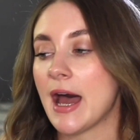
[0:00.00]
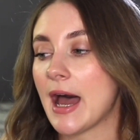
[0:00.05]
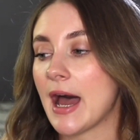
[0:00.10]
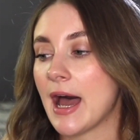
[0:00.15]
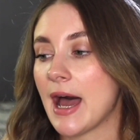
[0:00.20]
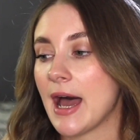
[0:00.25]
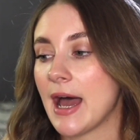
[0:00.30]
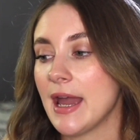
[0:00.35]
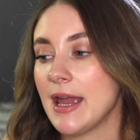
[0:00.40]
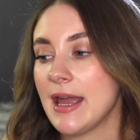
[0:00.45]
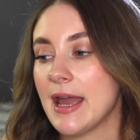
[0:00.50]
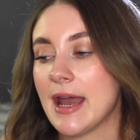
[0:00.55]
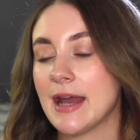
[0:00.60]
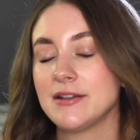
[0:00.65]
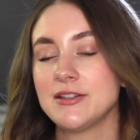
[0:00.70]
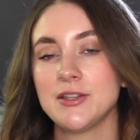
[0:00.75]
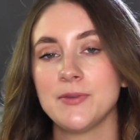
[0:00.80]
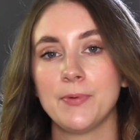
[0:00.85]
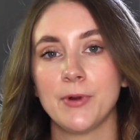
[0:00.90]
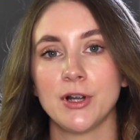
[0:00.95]
I
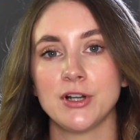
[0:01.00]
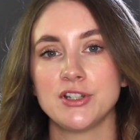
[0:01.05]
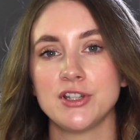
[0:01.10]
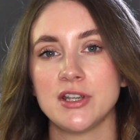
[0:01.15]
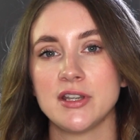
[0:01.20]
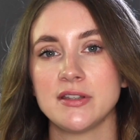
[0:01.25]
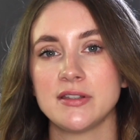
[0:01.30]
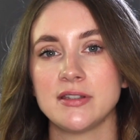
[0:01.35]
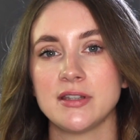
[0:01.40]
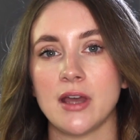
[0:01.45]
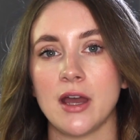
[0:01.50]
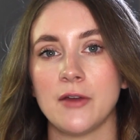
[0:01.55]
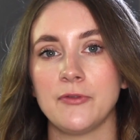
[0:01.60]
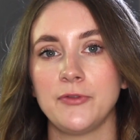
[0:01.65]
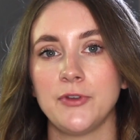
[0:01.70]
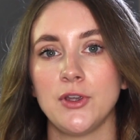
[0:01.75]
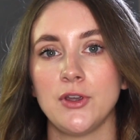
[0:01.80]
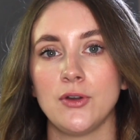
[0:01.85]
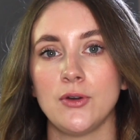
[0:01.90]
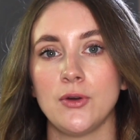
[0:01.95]
had to purchase a
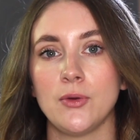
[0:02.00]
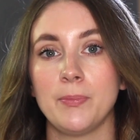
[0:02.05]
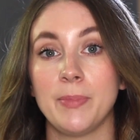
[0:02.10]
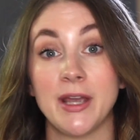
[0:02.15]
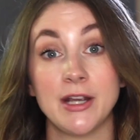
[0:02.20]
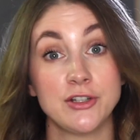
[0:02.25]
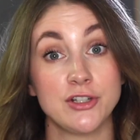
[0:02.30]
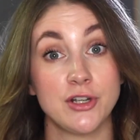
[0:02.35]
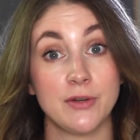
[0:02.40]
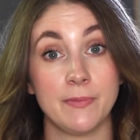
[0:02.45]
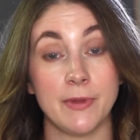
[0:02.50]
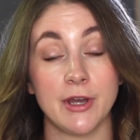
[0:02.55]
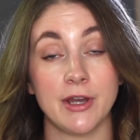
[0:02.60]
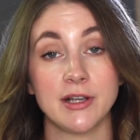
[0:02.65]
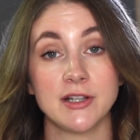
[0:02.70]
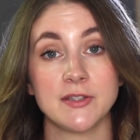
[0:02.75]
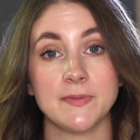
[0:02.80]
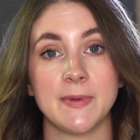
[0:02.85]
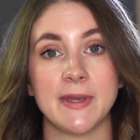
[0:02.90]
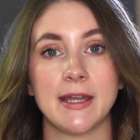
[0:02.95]
few picture
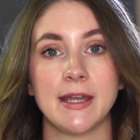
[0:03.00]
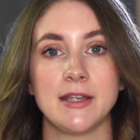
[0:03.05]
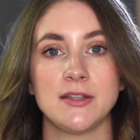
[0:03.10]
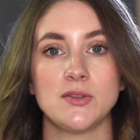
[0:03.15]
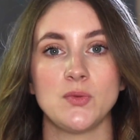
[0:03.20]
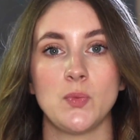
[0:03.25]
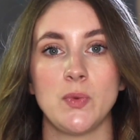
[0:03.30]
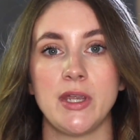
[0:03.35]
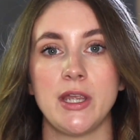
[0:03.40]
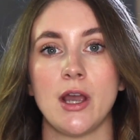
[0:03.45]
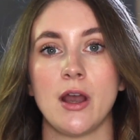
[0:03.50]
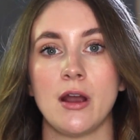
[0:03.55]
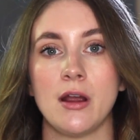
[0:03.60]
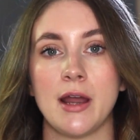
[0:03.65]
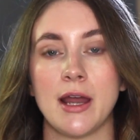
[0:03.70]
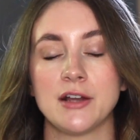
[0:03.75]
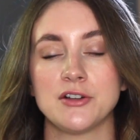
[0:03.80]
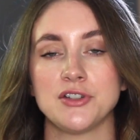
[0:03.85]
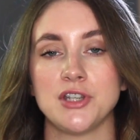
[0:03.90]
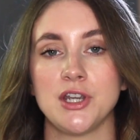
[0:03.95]
books because we are
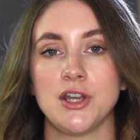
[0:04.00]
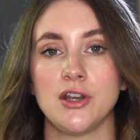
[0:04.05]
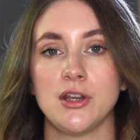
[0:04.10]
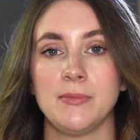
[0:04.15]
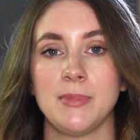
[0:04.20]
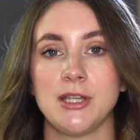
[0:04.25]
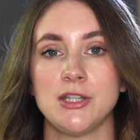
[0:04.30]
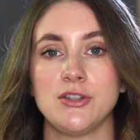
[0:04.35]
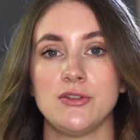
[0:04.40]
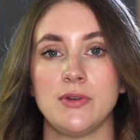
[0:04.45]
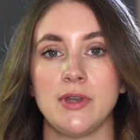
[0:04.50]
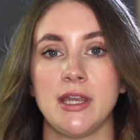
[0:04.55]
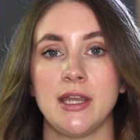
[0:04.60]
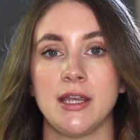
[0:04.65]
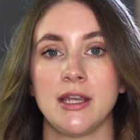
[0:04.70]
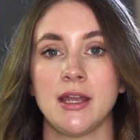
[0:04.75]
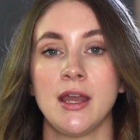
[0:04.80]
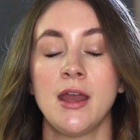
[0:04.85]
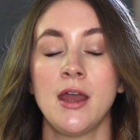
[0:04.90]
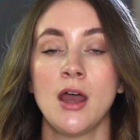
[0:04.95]
actually going to be
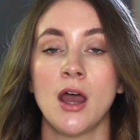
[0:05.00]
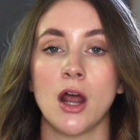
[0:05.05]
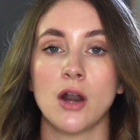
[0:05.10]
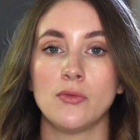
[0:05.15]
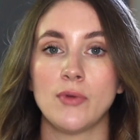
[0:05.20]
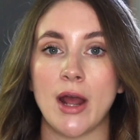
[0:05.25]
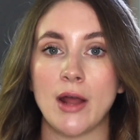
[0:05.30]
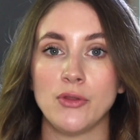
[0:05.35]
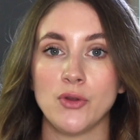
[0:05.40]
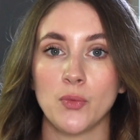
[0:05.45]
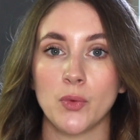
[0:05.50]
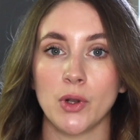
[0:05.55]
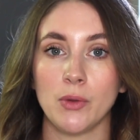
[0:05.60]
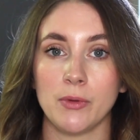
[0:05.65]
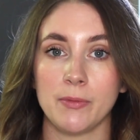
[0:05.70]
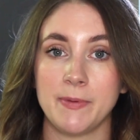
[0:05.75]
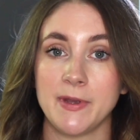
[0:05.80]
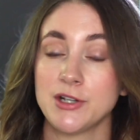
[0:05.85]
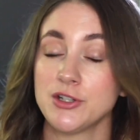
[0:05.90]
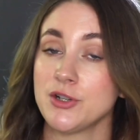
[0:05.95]
doing Around the World
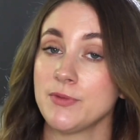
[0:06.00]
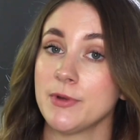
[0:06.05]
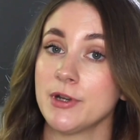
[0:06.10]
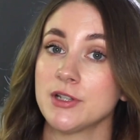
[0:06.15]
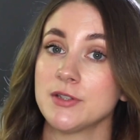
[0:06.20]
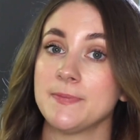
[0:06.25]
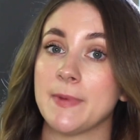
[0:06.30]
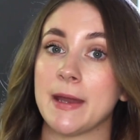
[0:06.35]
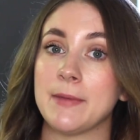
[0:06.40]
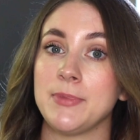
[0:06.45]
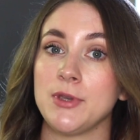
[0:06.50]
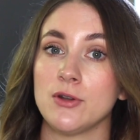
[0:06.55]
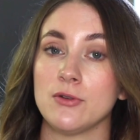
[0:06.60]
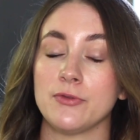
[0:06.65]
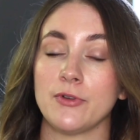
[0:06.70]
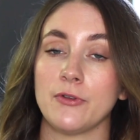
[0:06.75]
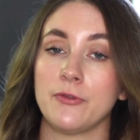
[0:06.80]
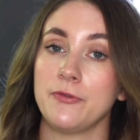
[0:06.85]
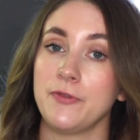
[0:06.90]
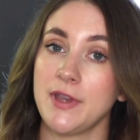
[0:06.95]
with Picture Books by
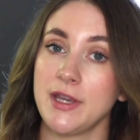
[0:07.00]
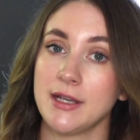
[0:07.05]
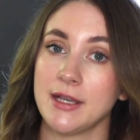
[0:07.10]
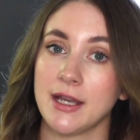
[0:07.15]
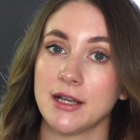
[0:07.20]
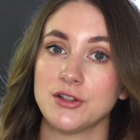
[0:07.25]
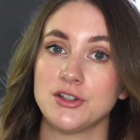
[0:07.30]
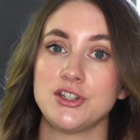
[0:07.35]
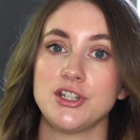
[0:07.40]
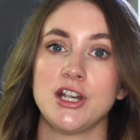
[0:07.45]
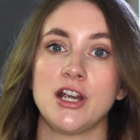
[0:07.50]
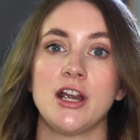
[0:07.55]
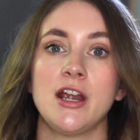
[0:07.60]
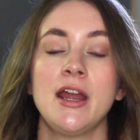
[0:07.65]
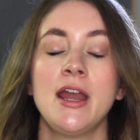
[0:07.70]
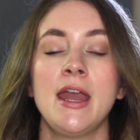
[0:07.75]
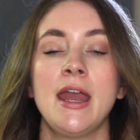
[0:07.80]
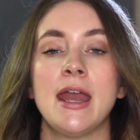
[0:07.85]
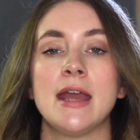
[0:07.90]
Beautiful Feet next year.